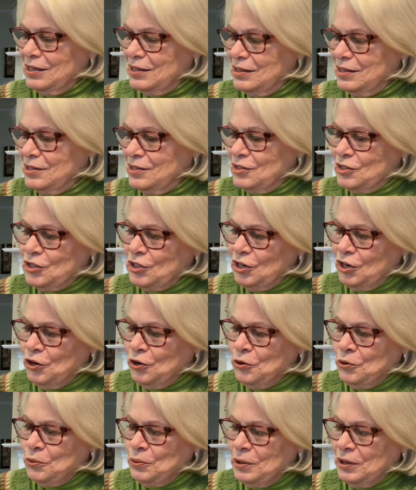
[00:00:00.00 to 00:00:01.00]

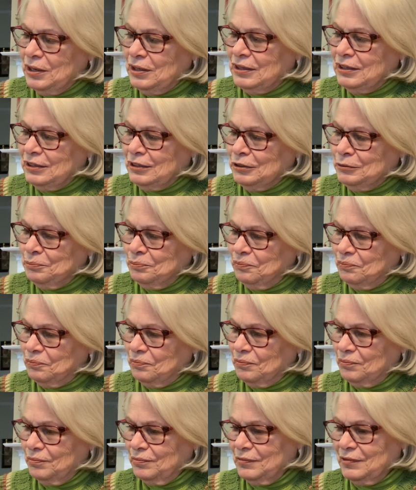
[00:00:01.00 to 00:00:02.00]
So
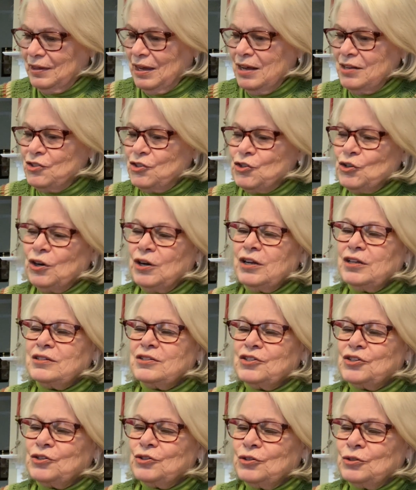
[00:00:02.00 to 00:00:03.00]
I started
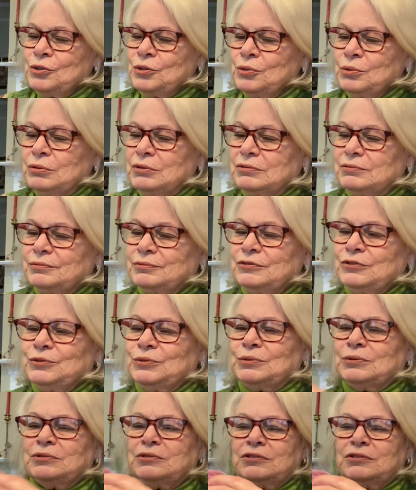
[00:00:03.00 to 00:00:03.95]
to, I'm